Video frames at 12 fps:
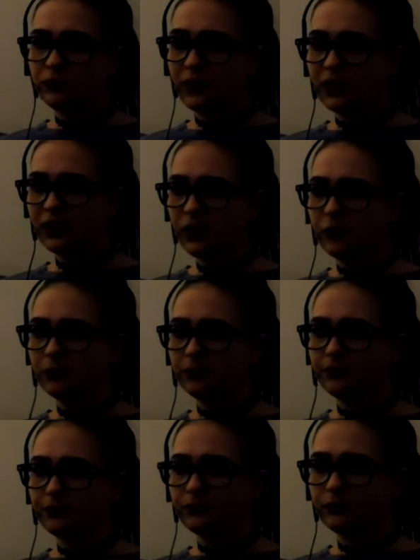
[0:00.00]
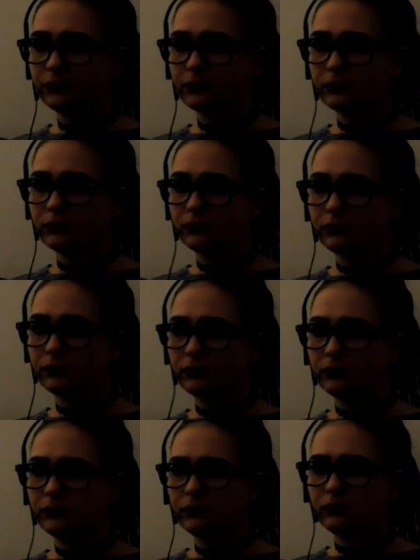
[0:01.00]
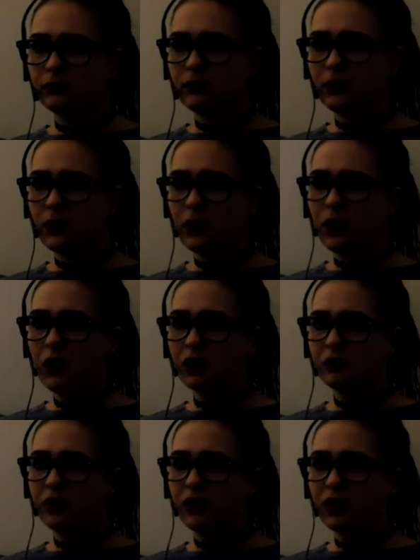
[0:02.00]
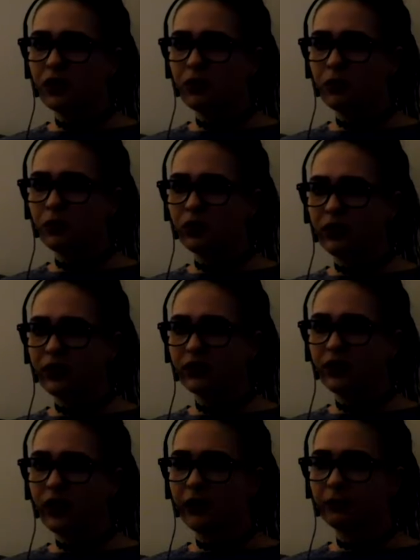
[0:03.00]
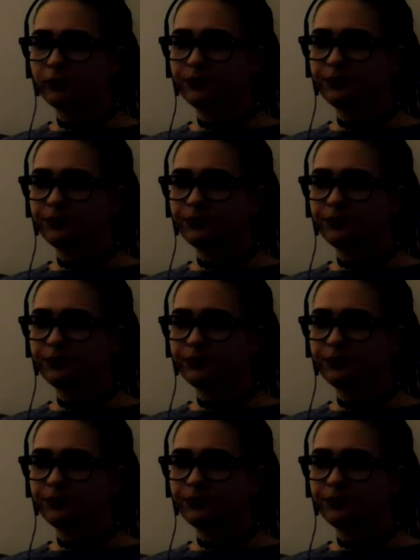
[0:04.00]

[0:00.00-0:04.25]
That's it. He's burning through him with a laser eye.